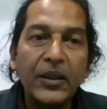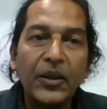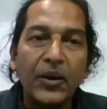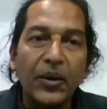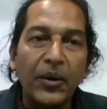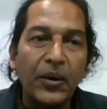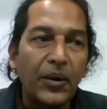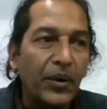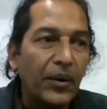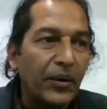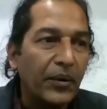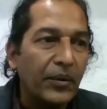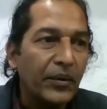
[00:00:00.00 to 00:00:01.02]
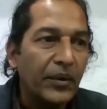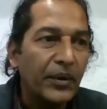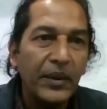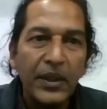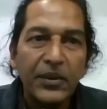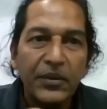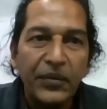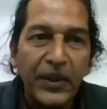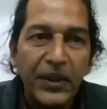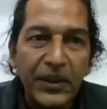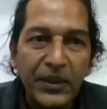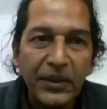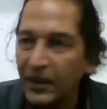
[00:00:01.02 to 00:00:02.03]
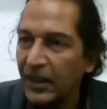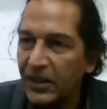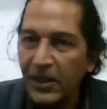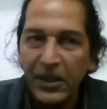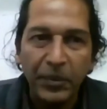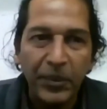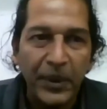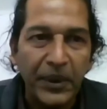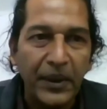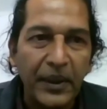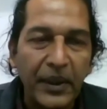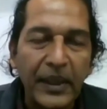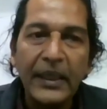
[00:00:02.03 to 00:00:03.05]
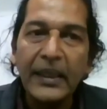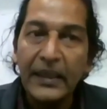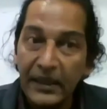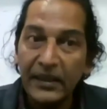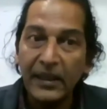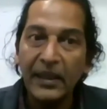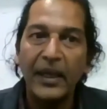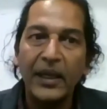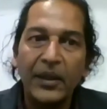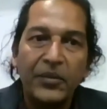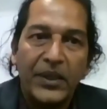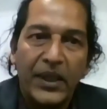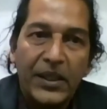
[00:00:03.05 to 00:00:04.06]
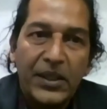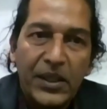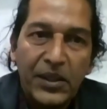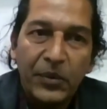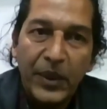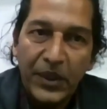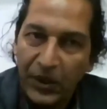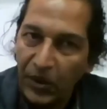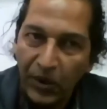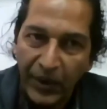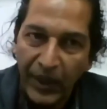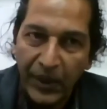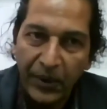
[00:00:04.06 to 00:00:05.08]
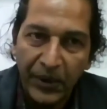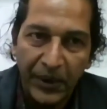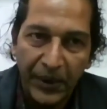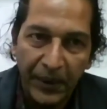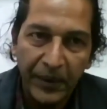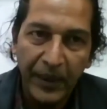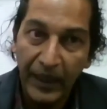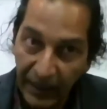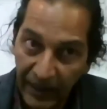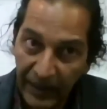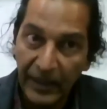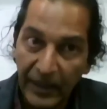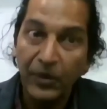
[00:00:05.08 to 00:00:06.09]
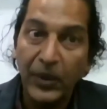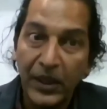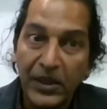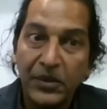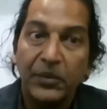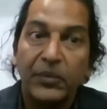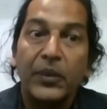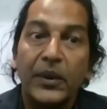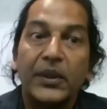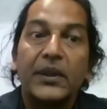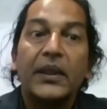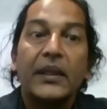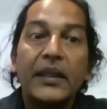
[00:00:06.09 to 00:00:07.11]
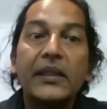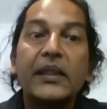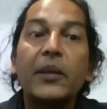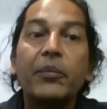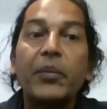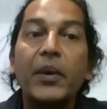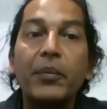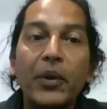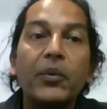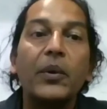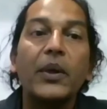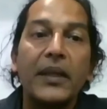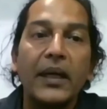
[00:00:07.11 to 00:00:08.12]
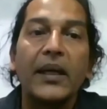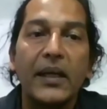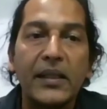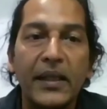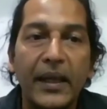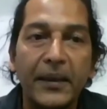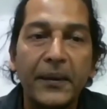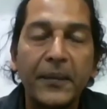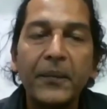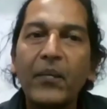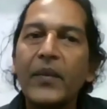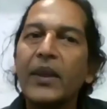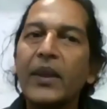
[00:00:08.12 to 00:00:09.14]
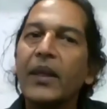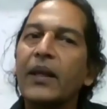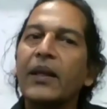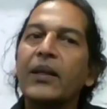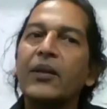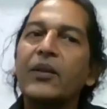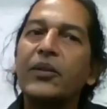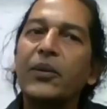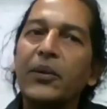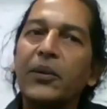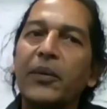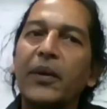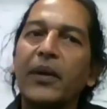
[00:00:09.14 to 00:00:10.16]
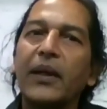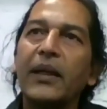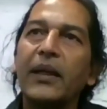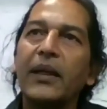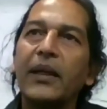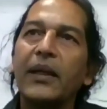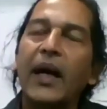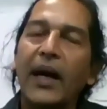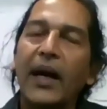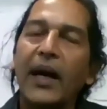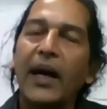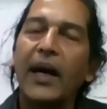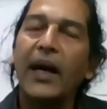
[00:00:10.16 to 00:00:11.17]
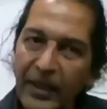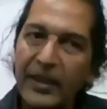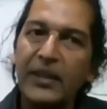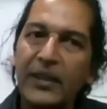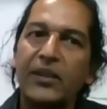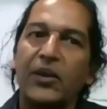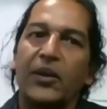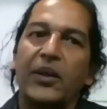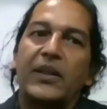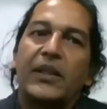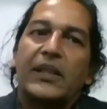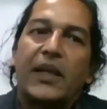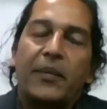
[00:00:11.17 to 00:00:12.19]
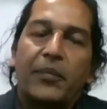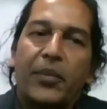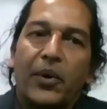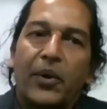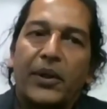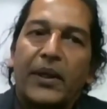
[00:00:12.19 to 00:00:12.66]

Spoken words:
or this fish has disappeared. These are the kind of changes which are not recorded. And these are the people who will tell us that. So I feel these knowledges are important